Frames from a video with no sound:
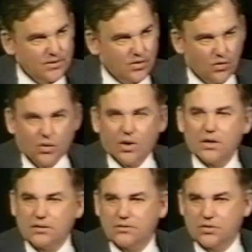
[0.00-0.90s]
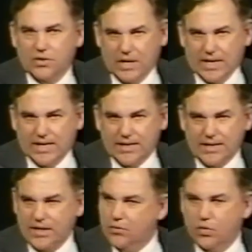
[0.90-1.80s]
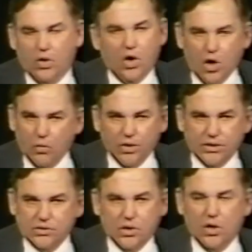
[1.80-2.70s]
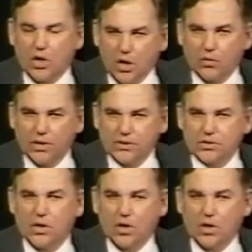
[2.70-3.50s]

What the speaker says: or to lie, it will always, always,